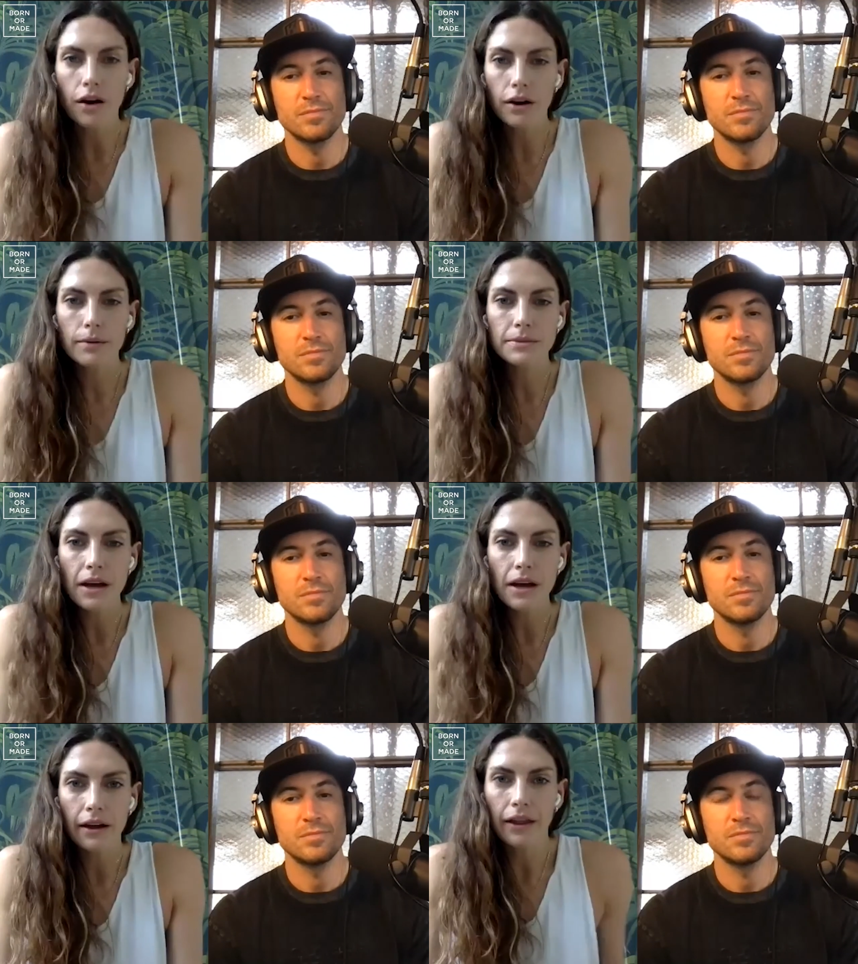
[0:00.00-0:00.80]
Speaker 1: carbs,
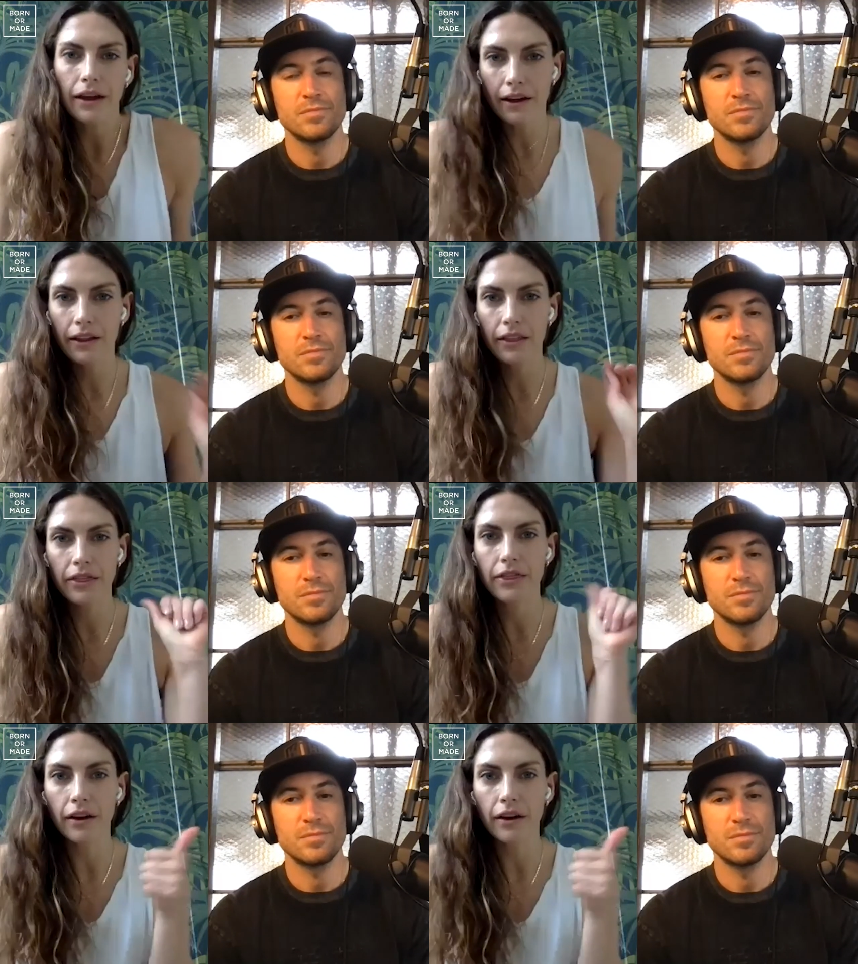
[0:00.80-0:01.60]
I like
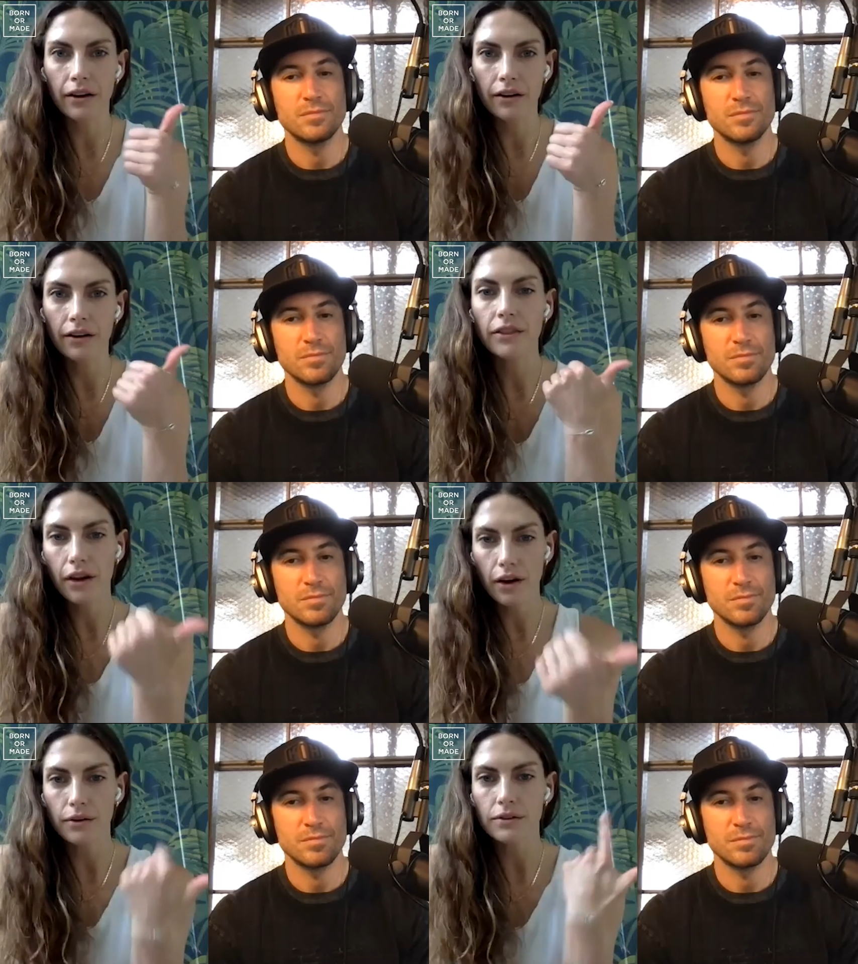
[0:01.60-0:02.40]
the the
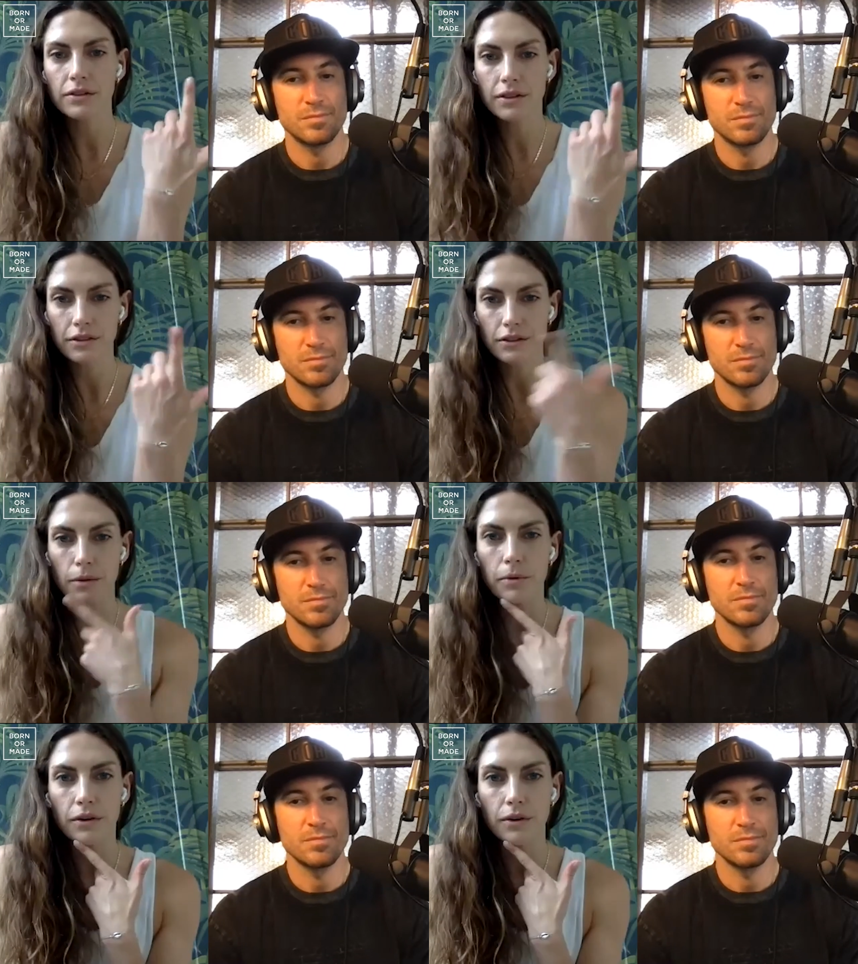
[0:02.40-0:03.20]
oats, the
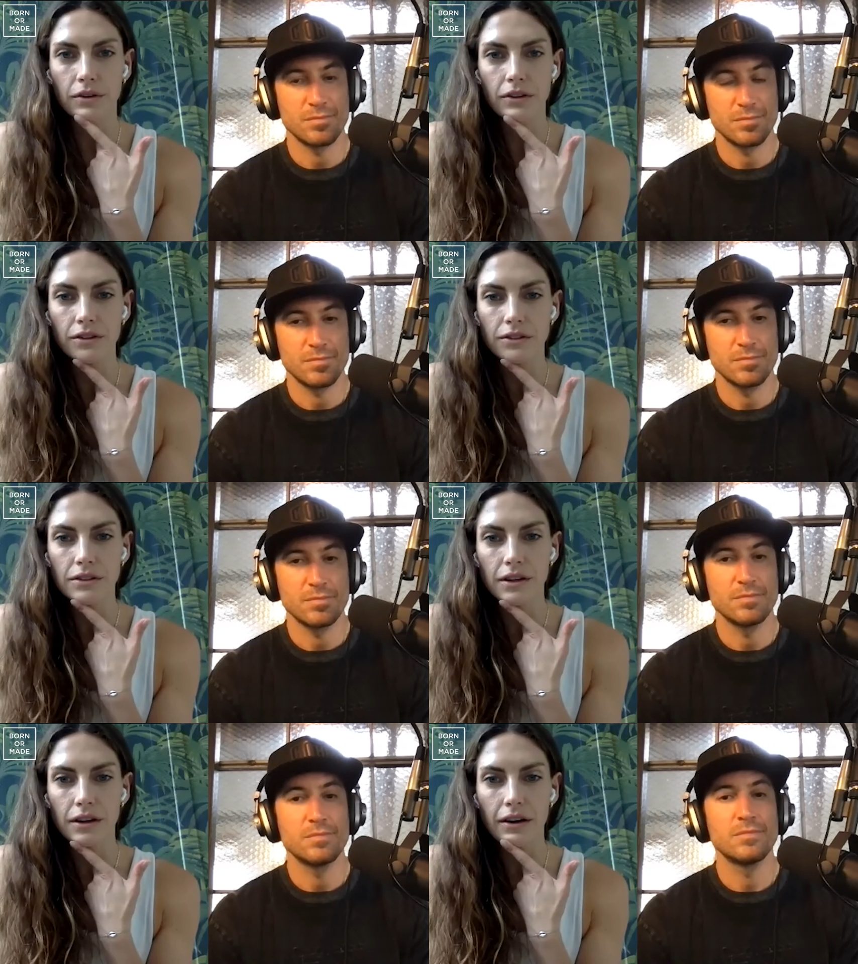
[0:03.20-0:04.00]
soba noodles,
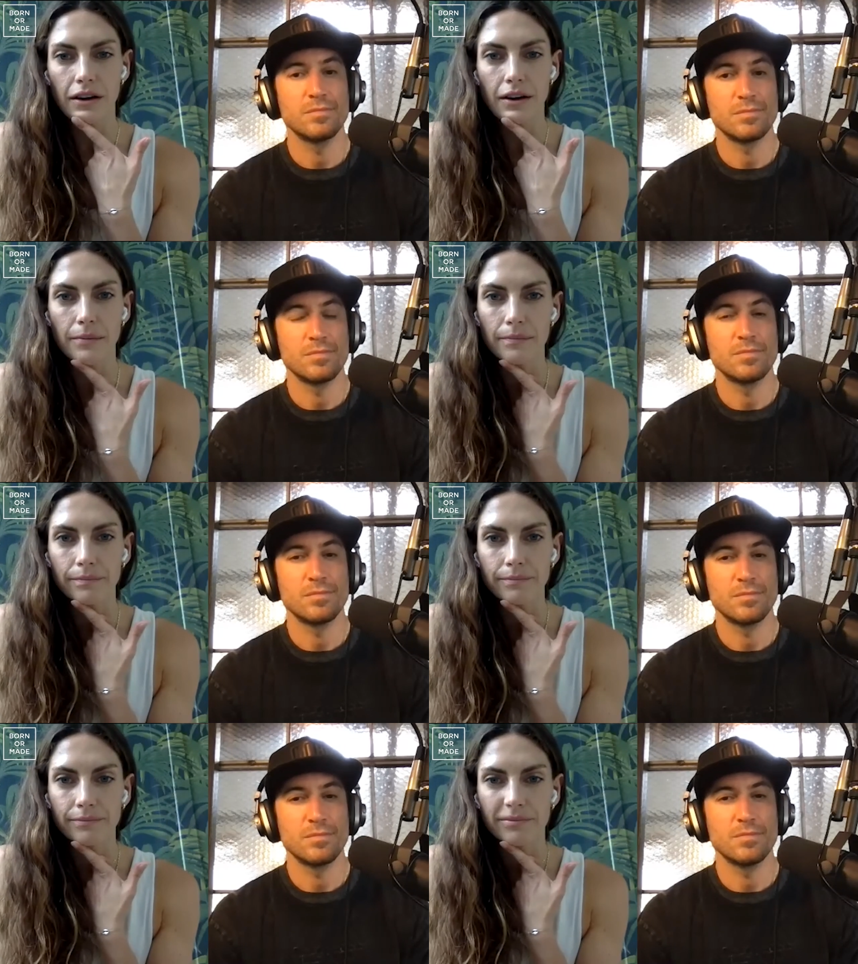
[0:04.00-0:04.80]
um,
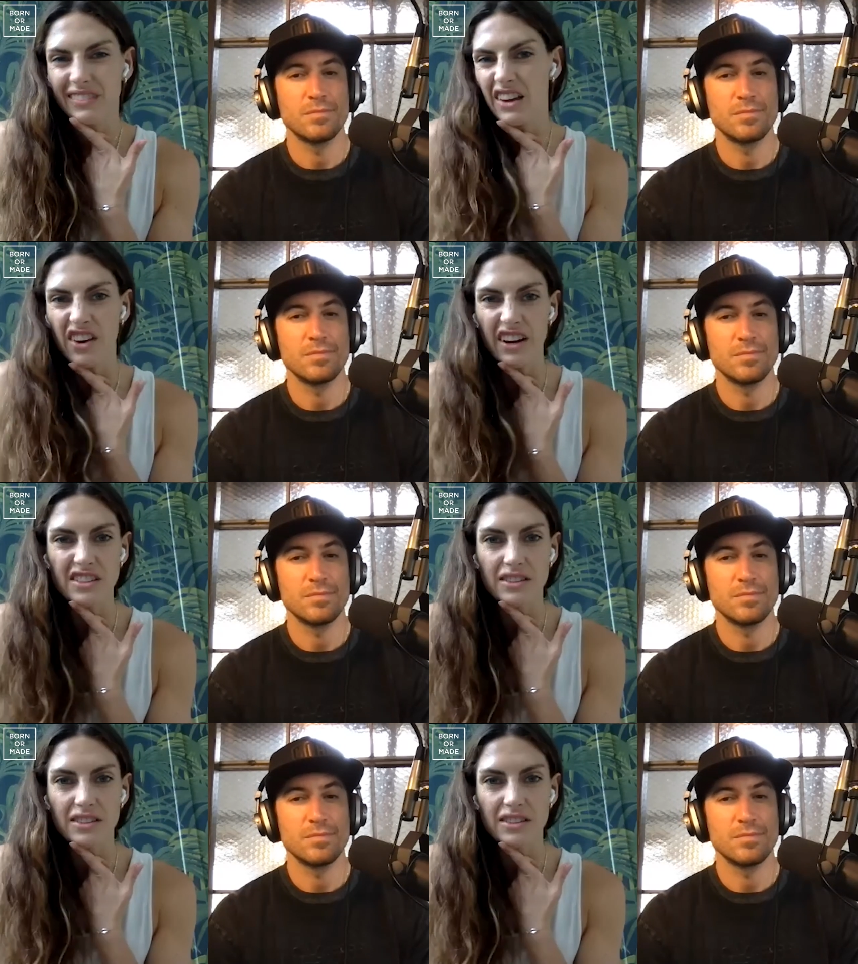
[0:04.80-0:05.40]
and rice.